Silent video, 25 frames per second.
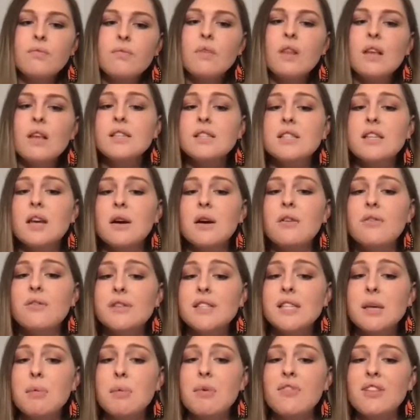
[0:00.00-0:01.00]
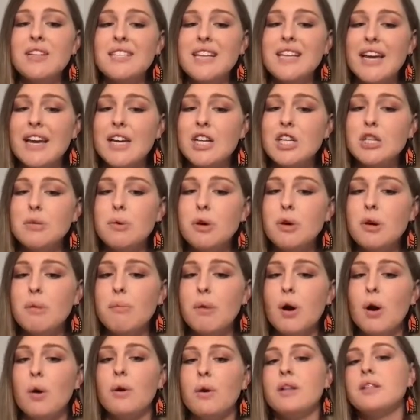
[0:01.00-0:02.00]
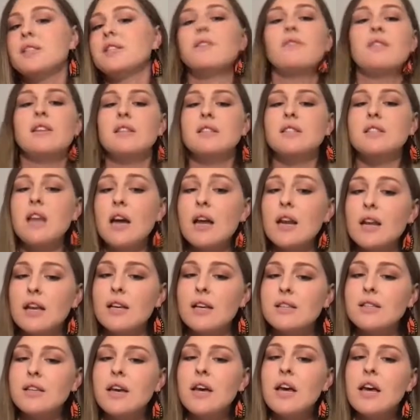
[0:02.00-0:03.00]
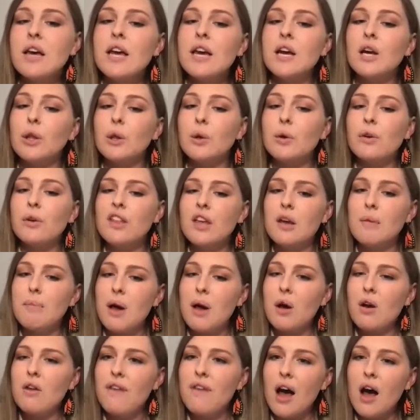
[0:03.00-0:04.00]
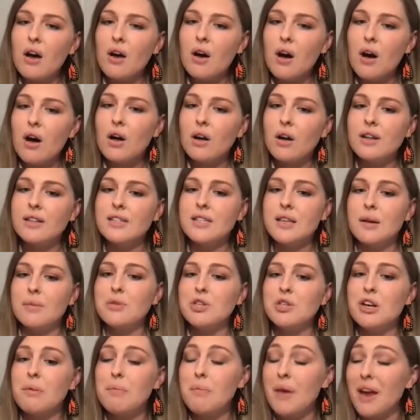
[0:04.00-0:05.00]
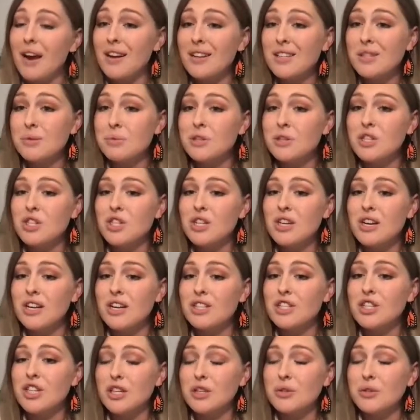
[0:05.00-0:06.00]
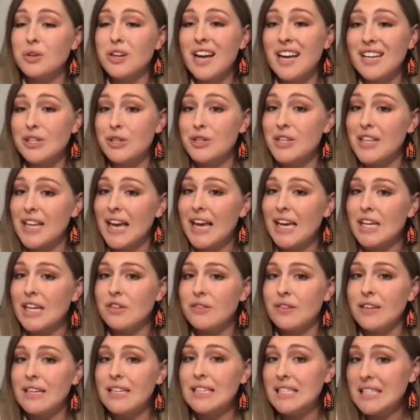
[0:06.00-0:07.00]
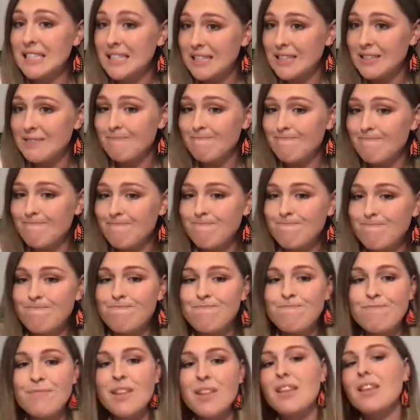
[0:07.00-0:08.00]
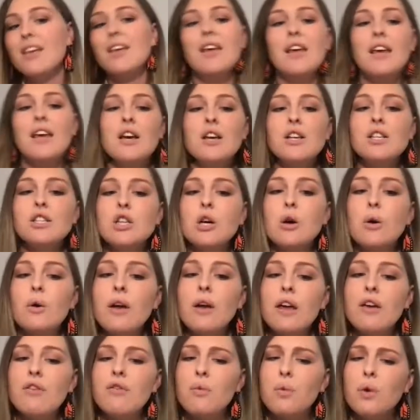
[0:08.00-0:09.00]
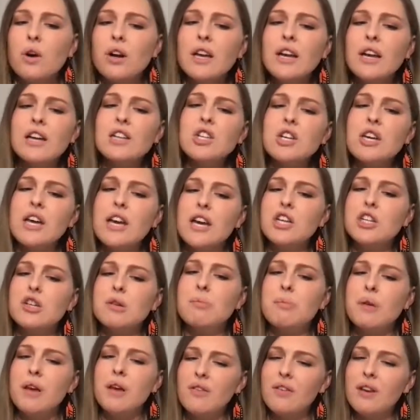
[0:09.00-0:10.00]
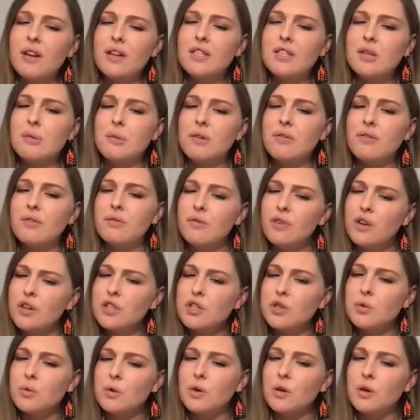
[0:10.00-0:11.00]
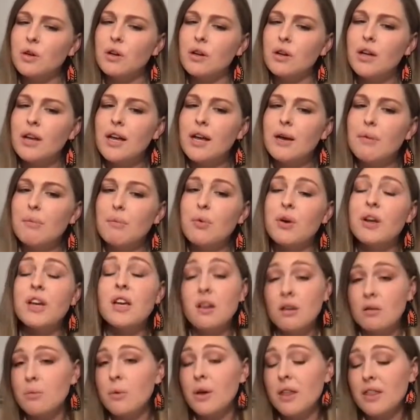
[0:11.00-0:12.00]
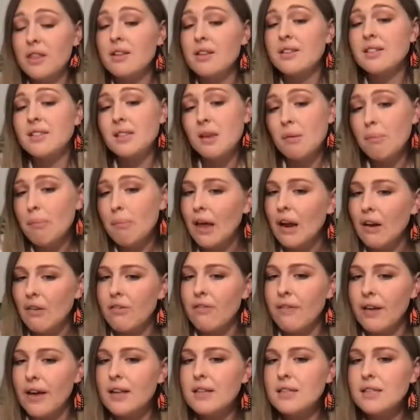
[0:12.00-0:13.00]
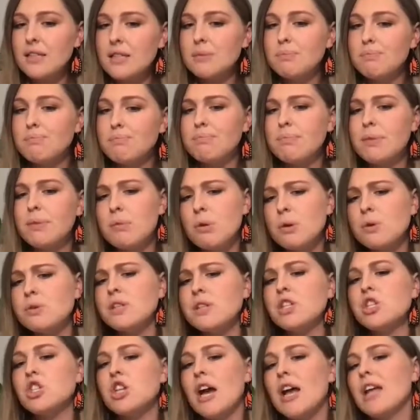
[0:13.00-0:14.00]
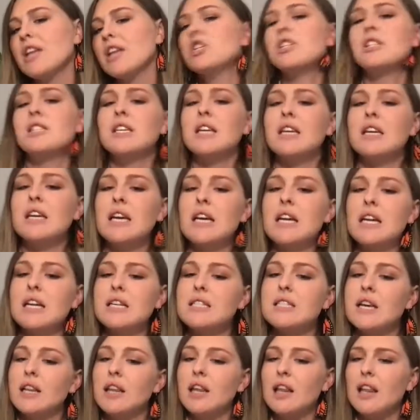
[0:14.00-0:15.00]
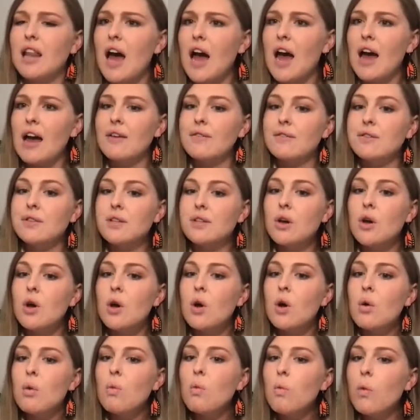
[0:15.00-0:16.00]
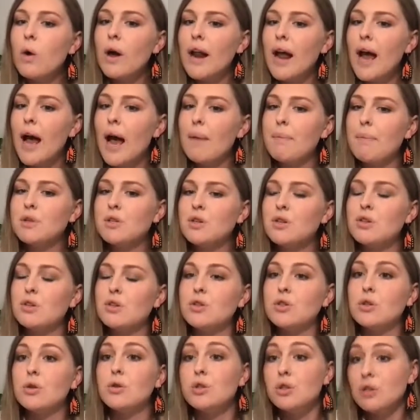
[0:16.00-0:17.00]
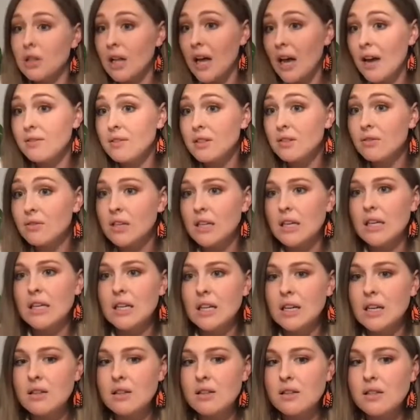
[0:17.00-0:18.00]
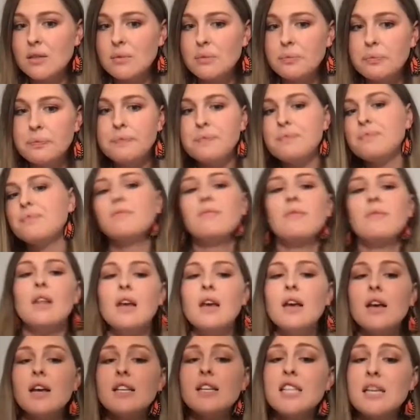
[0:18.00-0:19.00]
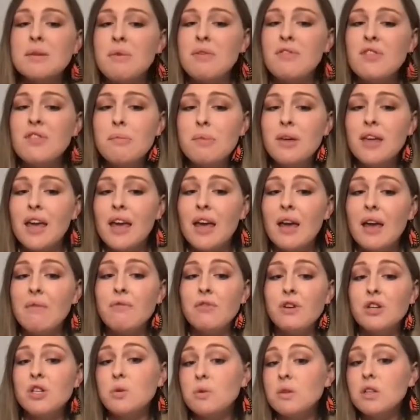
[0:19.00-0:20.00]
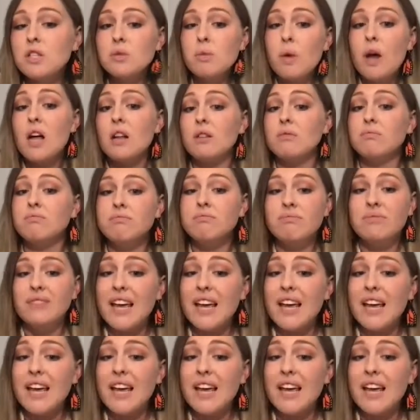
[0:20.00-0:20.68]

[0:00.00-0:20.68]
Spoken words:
Some of the tangible components of these studies included the amount of alcohol consumption in parents with children under the age of 18. So if work and education pivoted to be virtual, bringing with it some benefits, but mostly challenges to Canadian daily lives, what happened to the social lives of Canadians? Some of them became virtual as well.